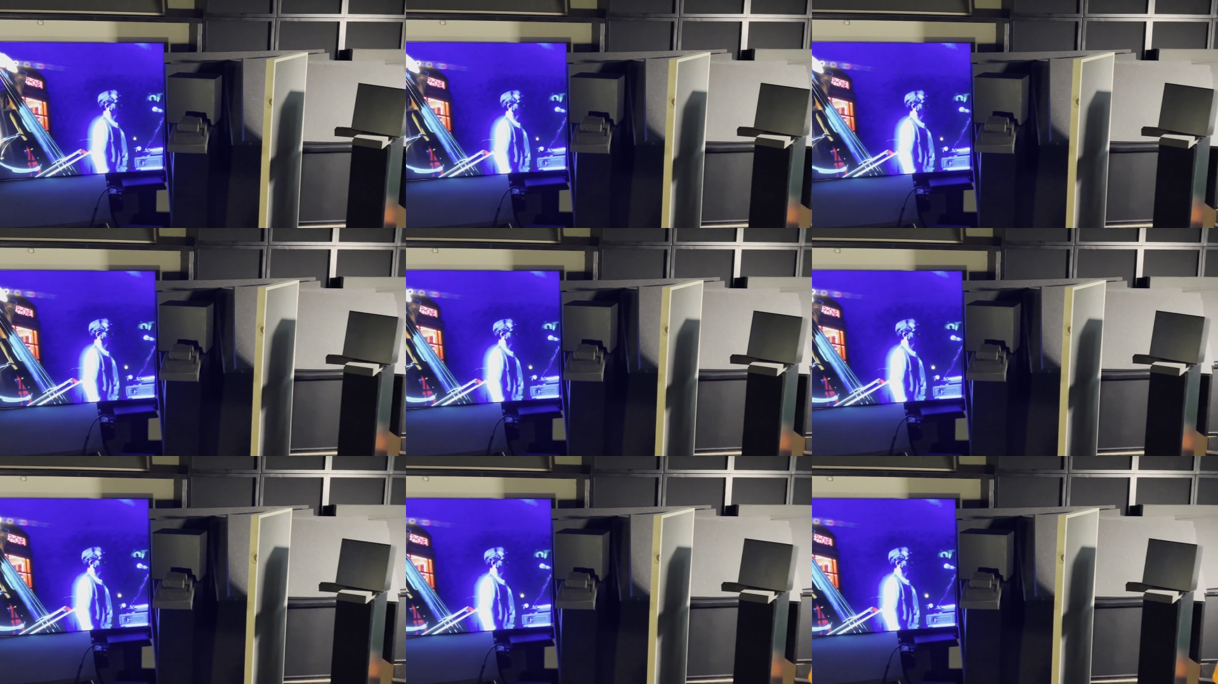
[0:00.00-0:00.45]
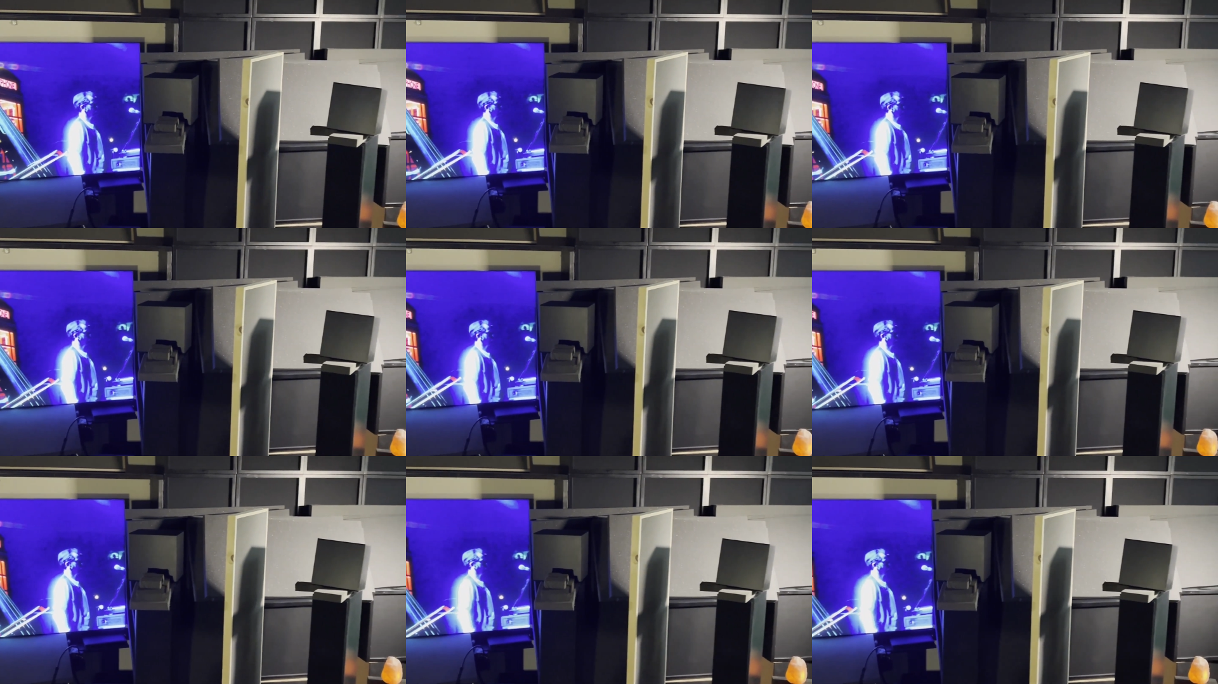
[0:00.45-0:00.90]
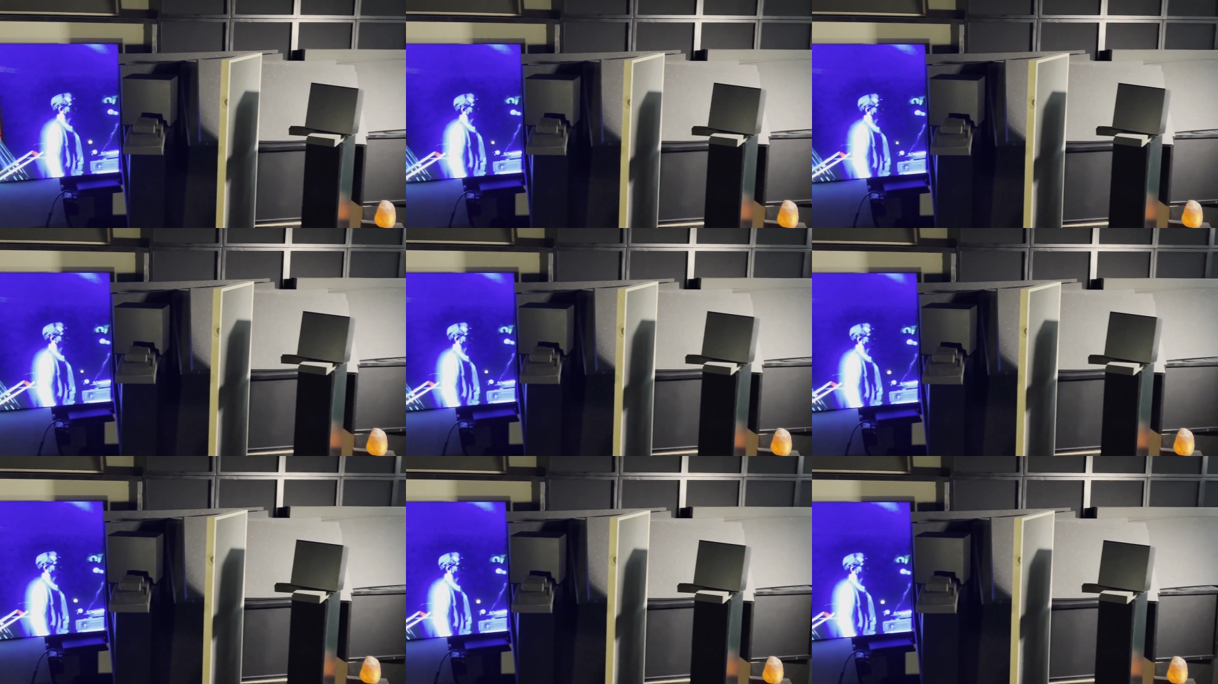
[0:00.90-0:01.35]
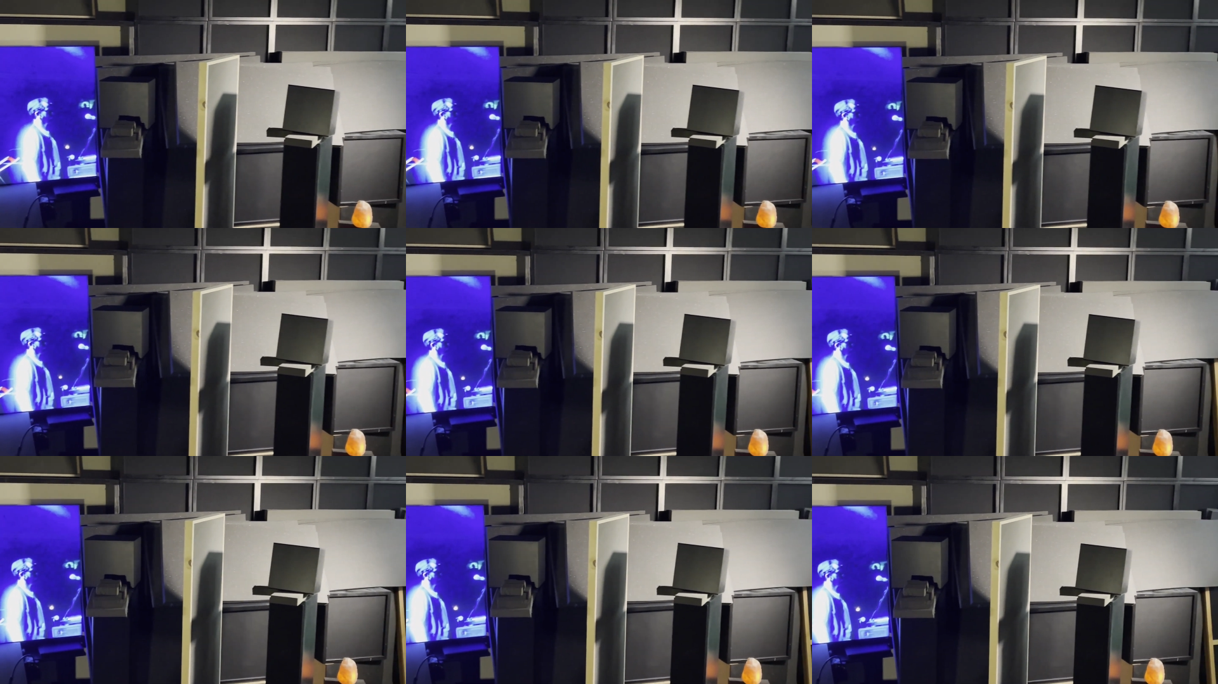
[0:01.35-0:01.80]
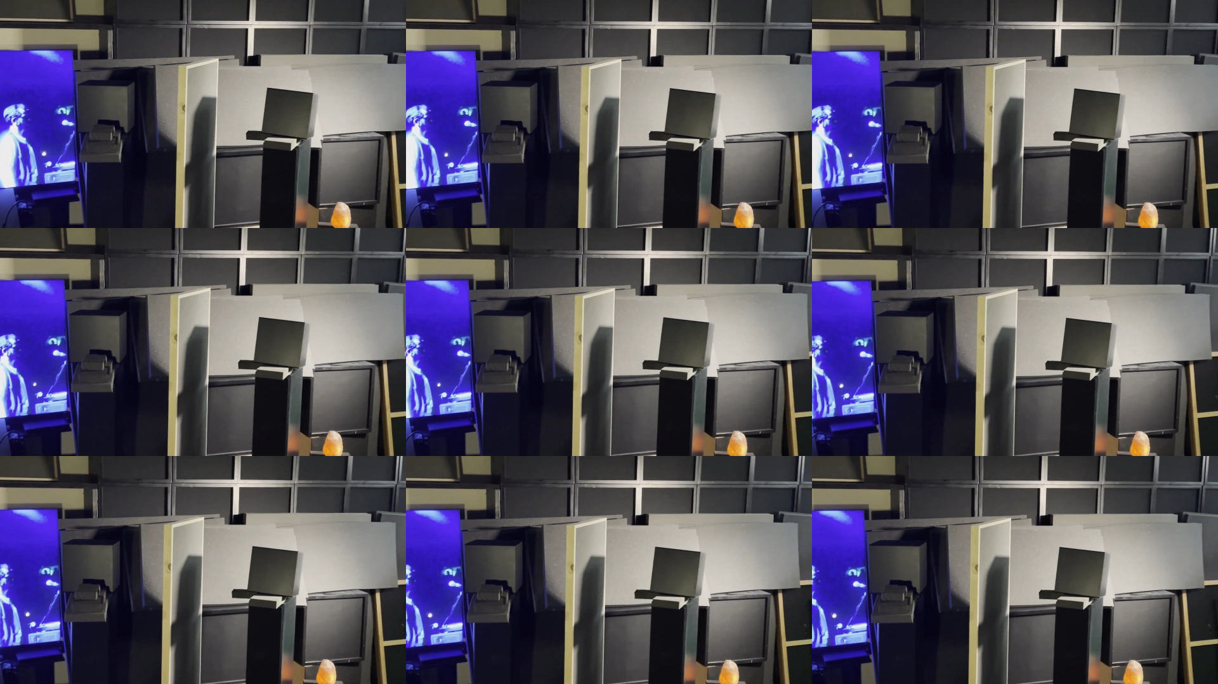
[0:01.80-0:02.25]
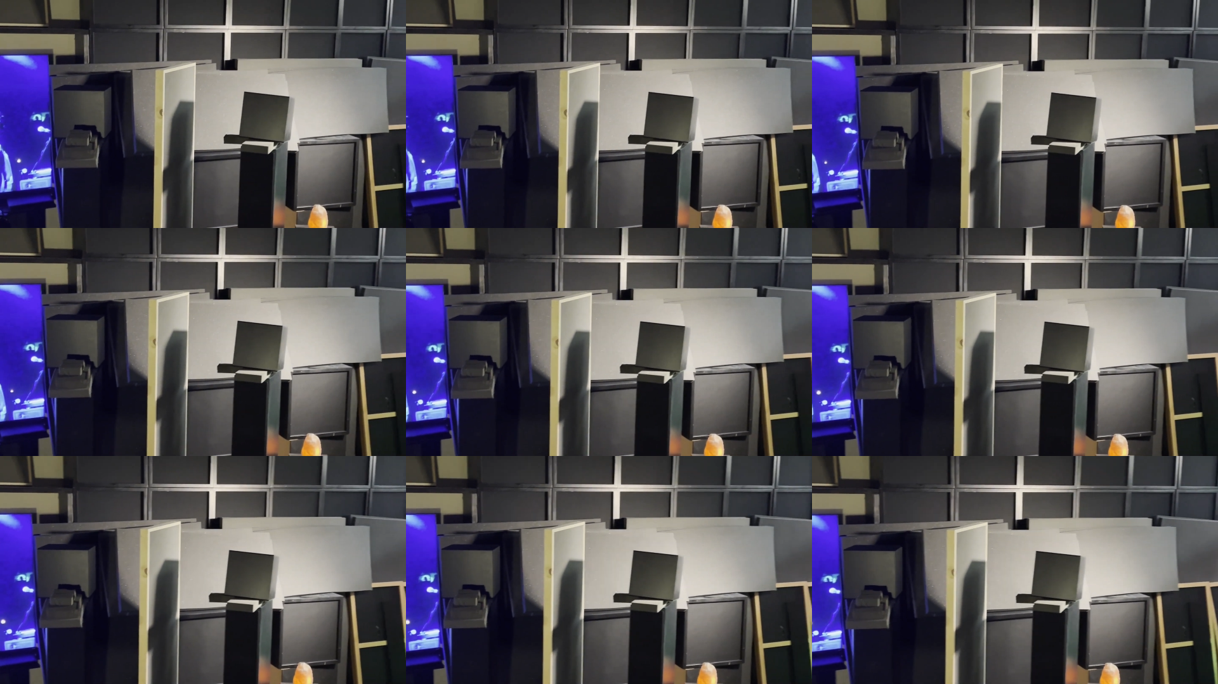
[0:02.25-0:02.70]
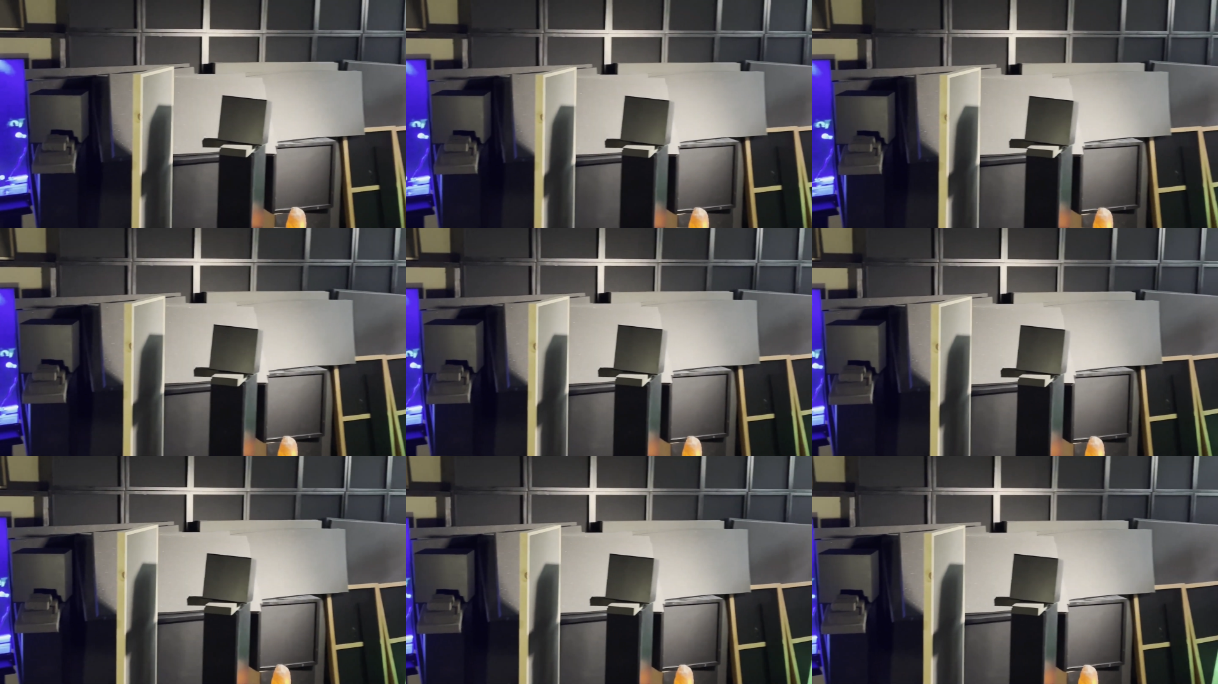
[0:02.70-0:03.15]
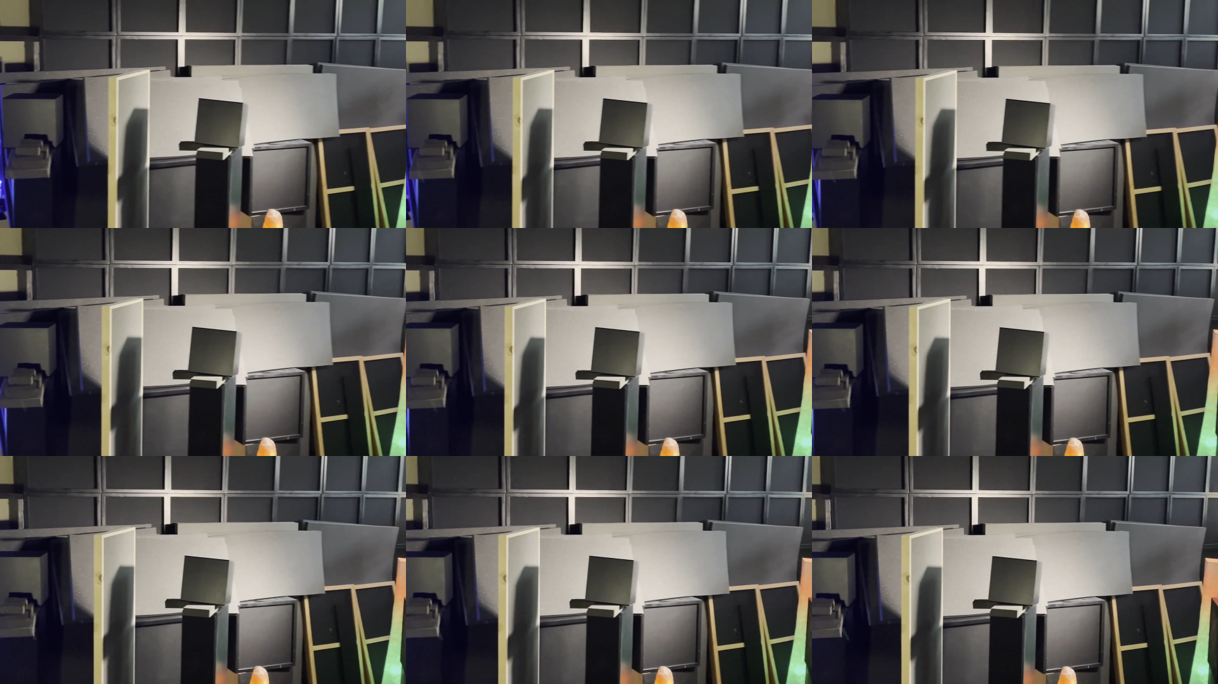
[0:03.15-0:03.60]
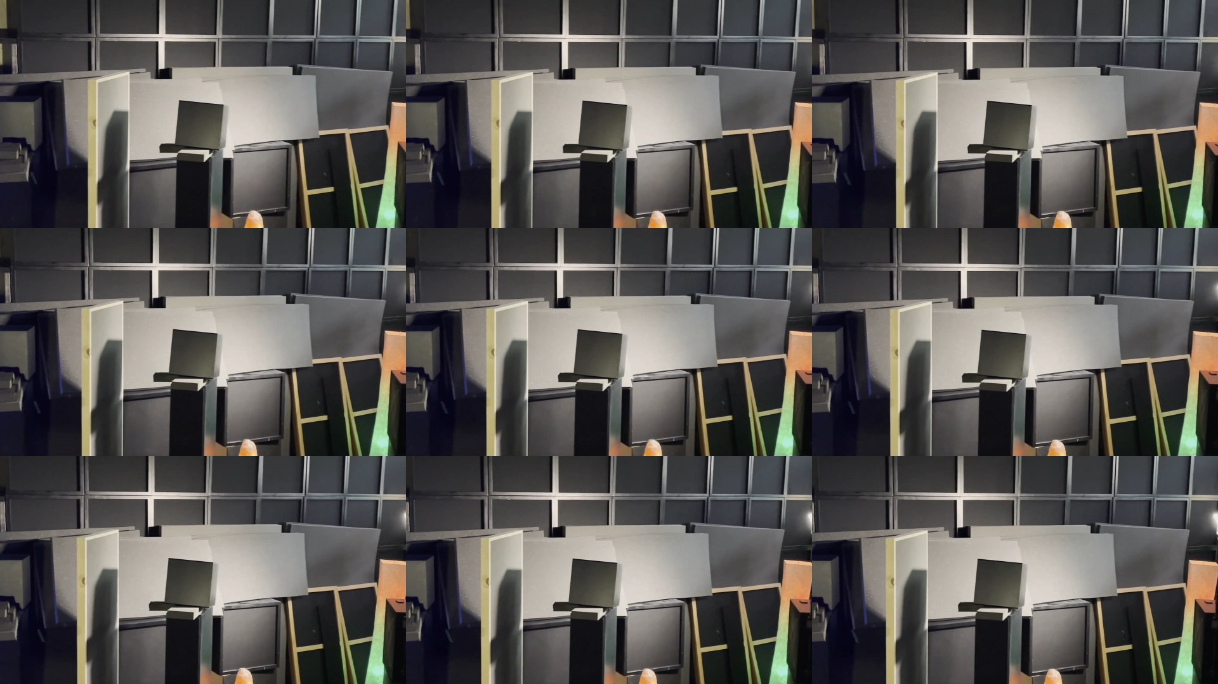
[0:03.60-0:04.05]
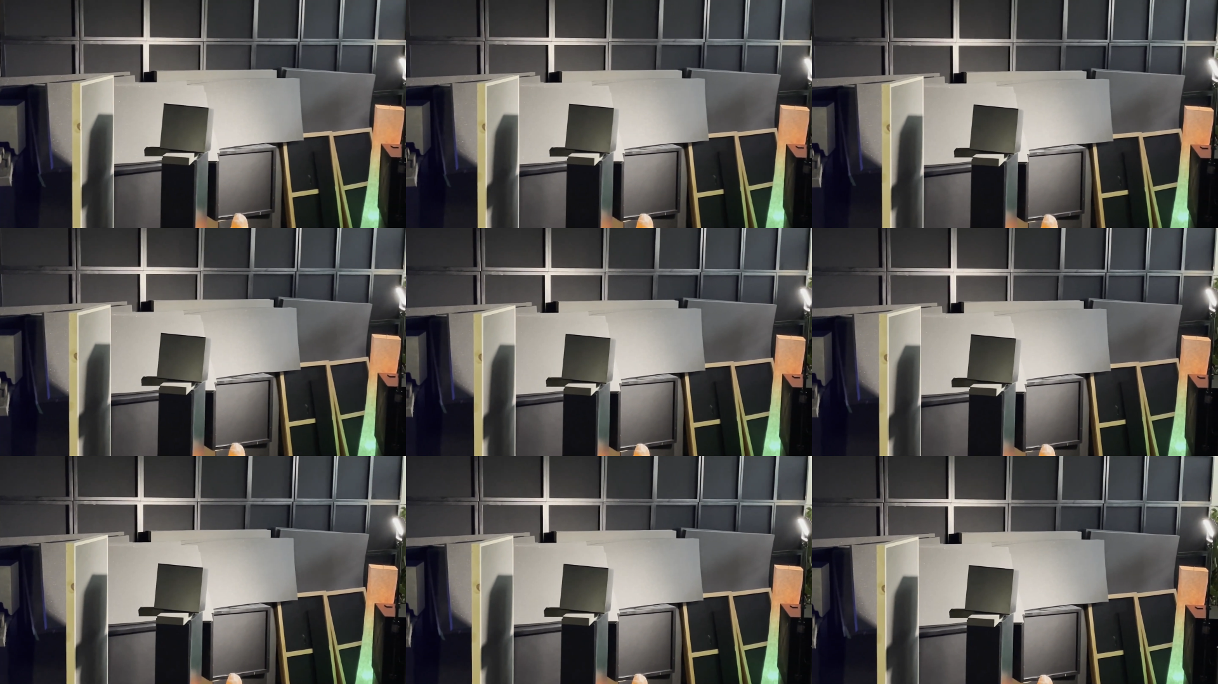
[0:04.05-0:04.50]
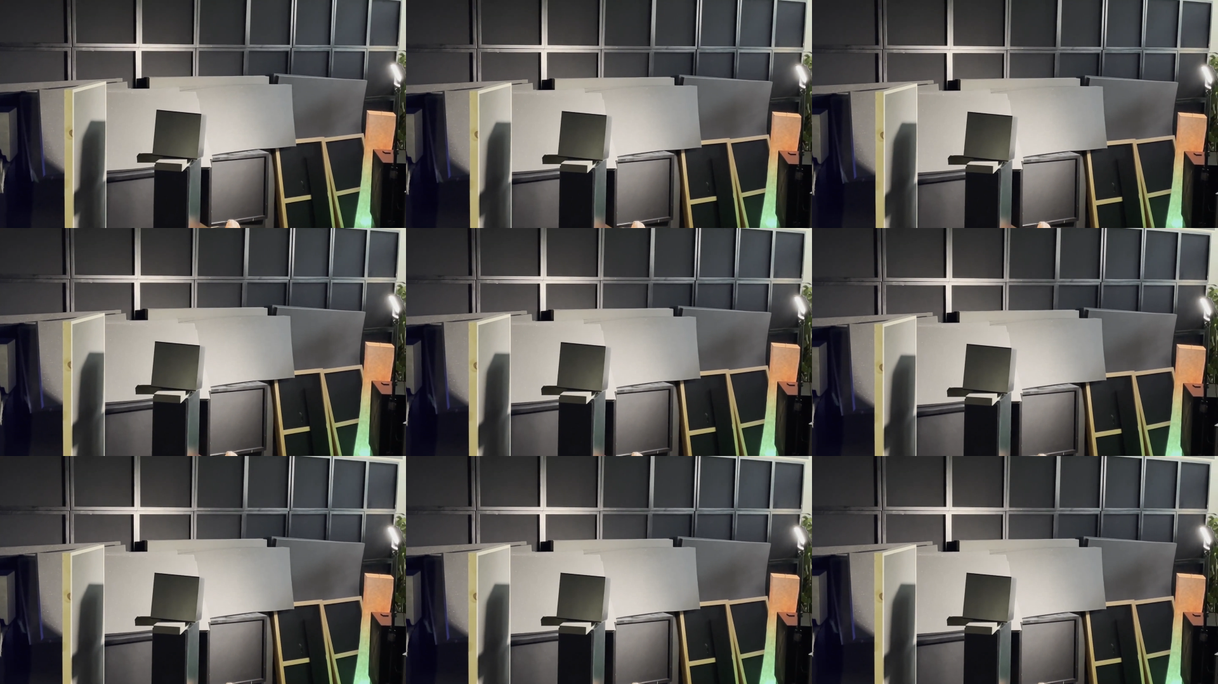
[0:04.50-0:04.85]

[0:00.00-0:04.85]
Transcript: No face is visible, so there are no lips to read.